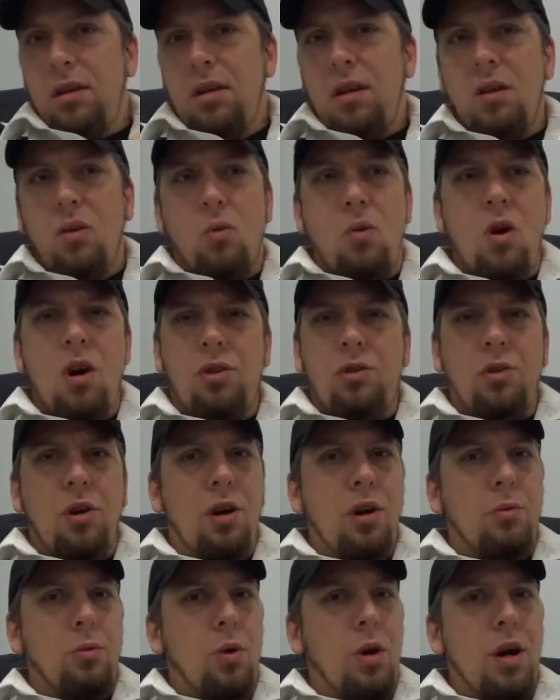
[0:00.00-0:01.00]
walked
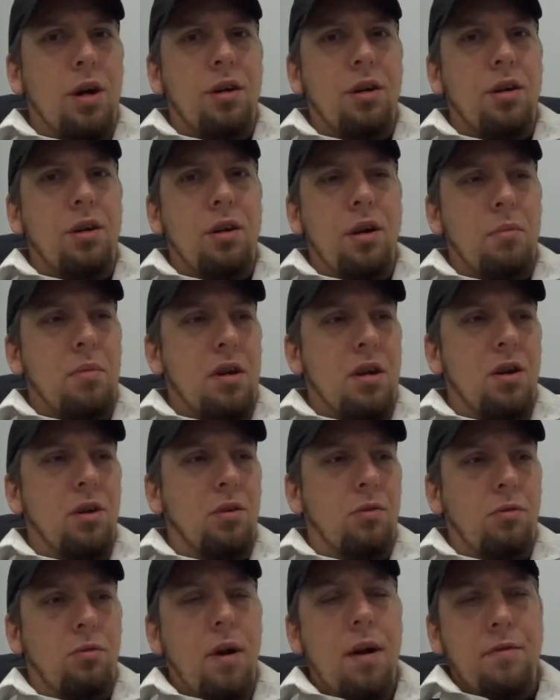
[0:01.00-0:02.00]
on water? I mean,
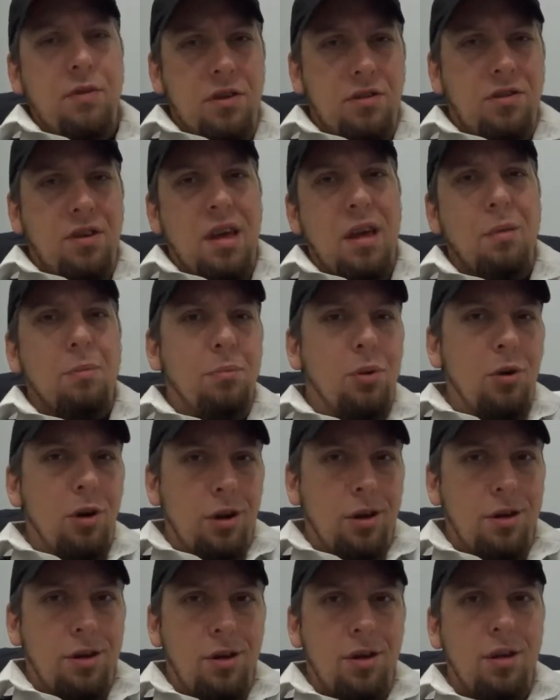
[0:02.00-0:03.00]
you're referencing a book